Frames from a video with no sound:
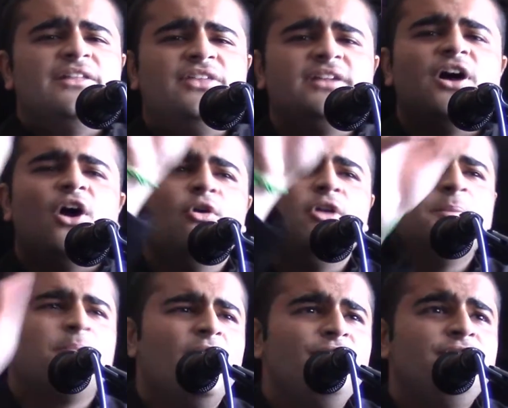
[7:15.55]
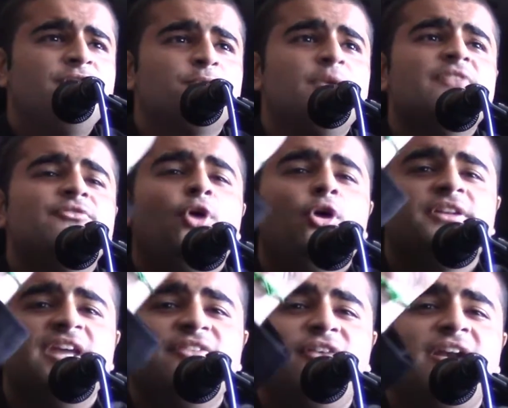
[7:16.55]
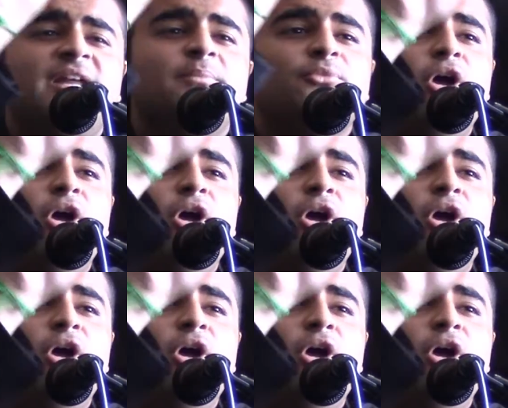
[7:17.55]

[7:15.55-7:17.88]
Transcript: that the Holy Prophet, we have not given him